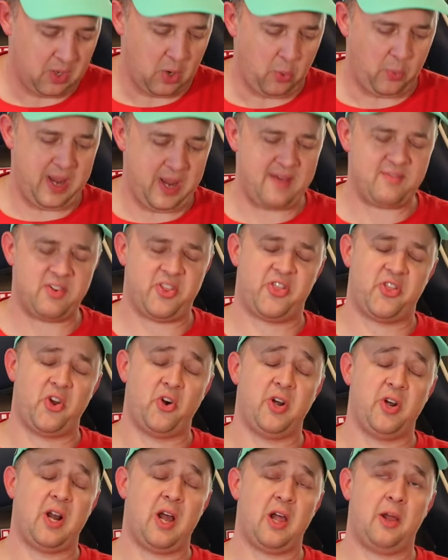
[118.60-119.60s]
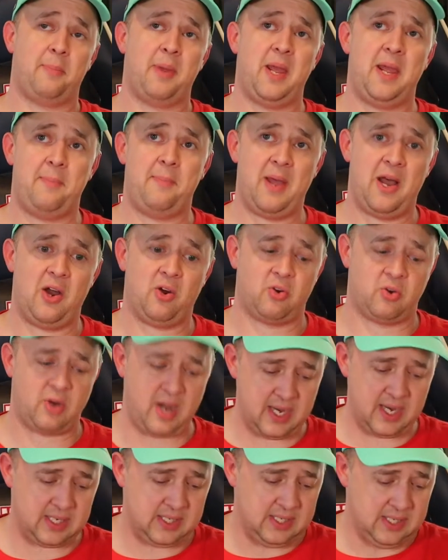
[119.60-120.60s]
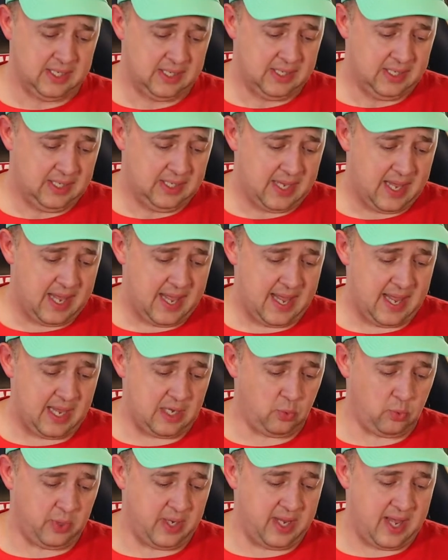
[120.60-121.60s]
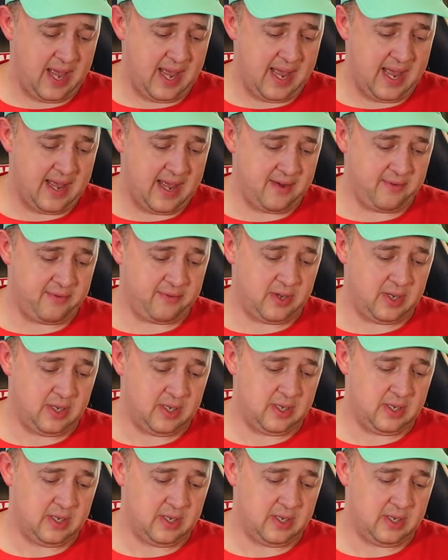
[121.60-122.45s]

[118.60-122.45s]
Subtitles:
We have a $30 PayPal credit. And we have